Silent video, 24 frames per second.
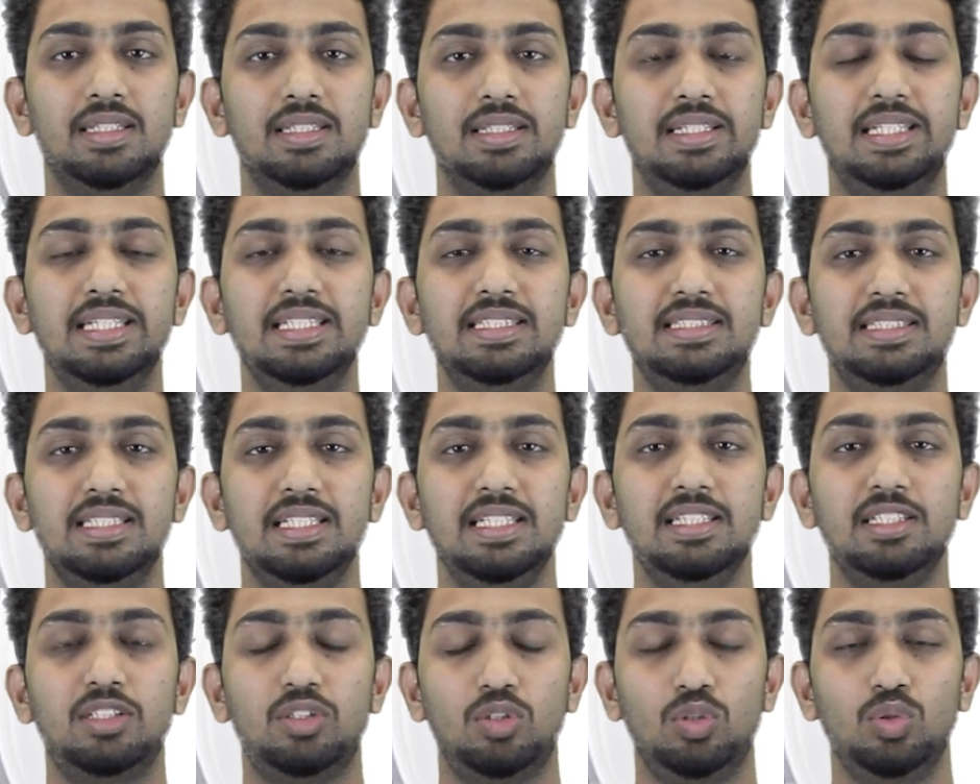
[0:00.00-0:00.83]
This
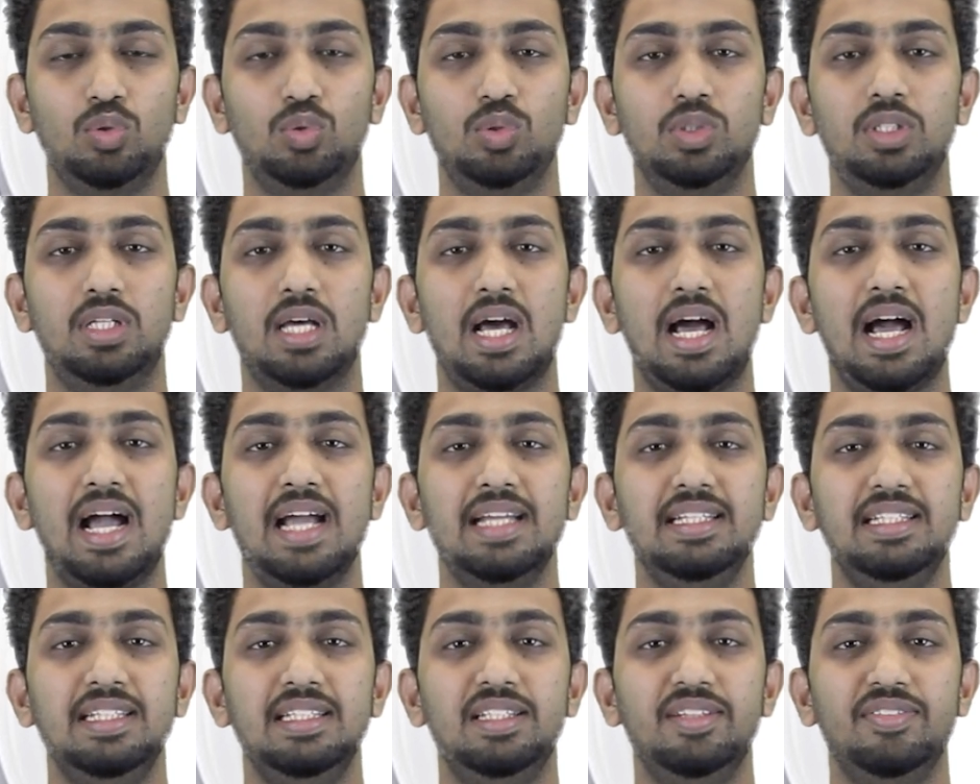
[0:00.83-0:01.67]
includes
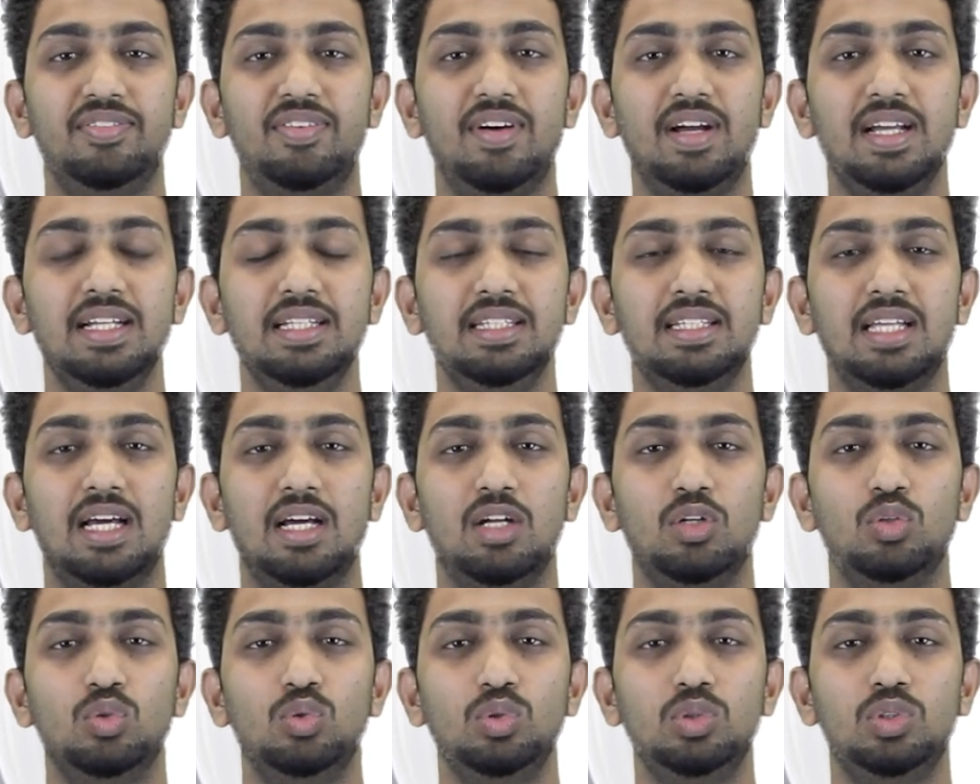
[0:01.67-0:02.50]
identifying
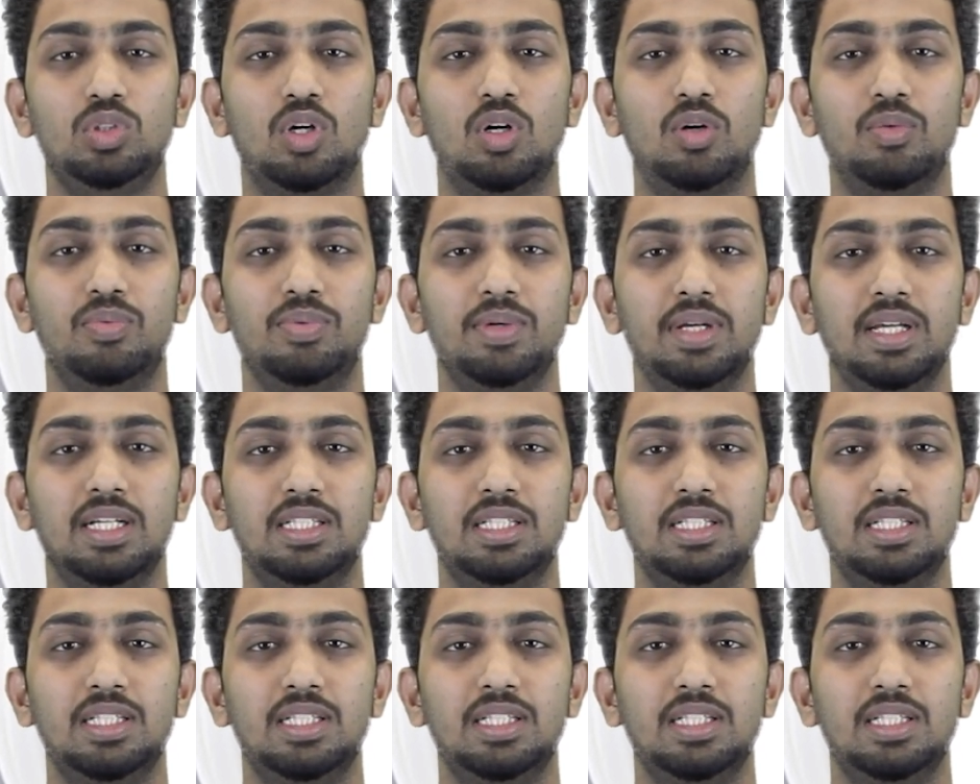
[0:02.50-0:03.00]
the route of